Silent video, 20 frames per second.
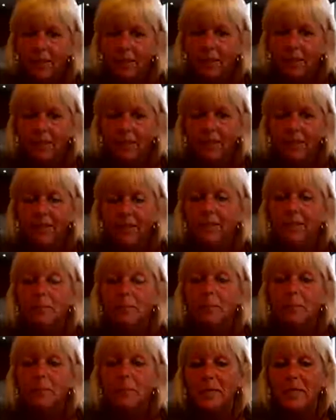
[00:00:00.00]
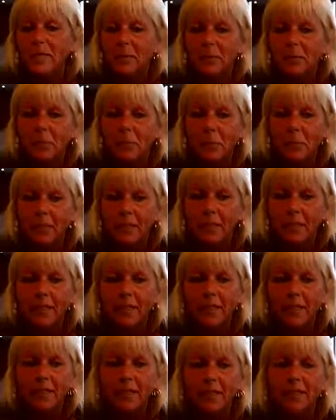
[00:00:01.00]
thing and it bit
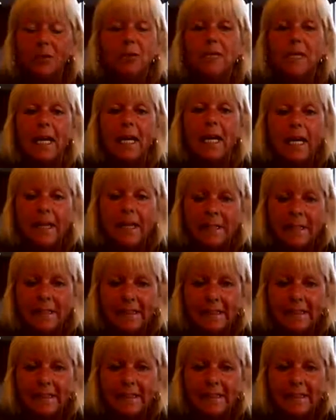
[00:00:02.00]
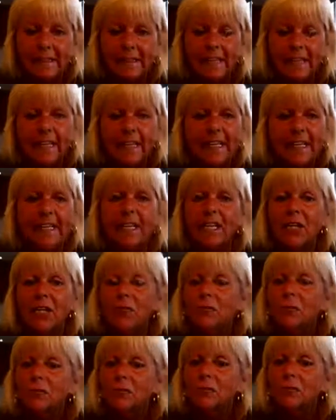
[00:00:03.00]
everybody and nobody liked it. And it
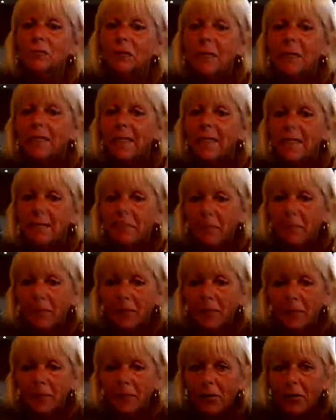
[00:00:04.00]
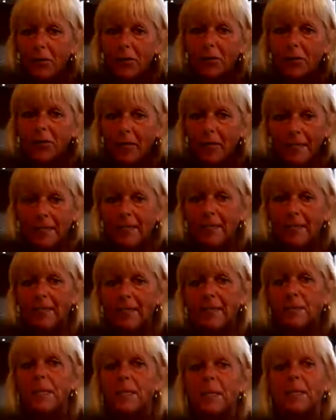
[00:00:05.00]
used to follow my dad about the whole day
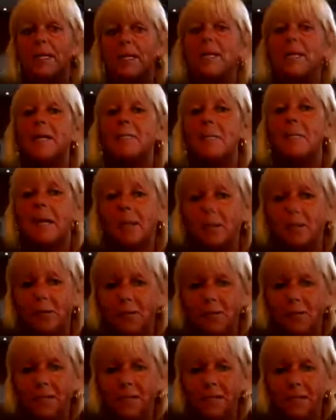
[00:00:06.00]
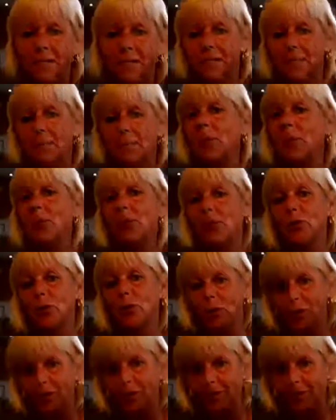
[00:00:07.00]
and it picked him out as this
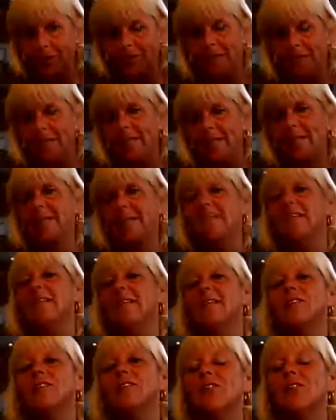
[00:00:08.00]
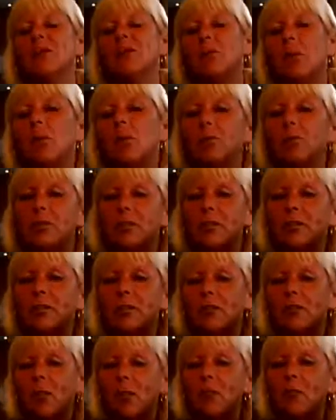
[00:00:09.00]
person. So I wanted
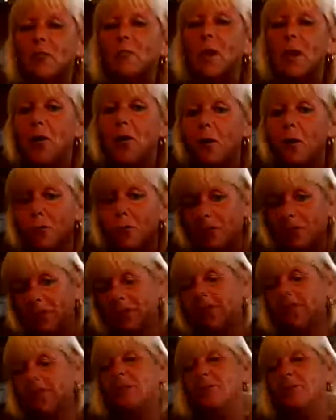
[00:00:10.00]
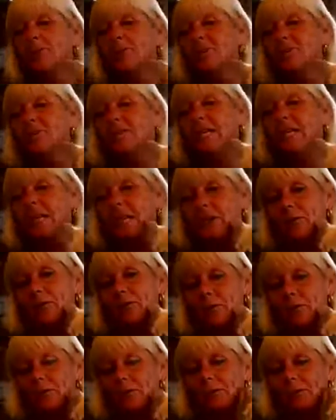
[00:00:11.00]
a dog of my own and I wanted a
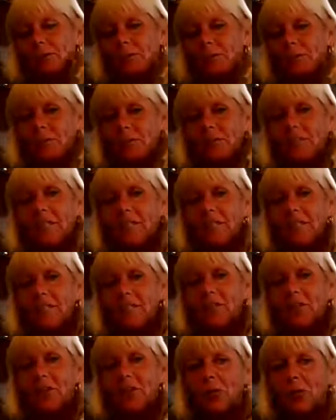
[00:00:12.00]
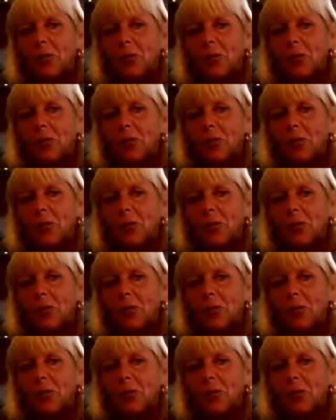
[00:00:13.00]
loud one. So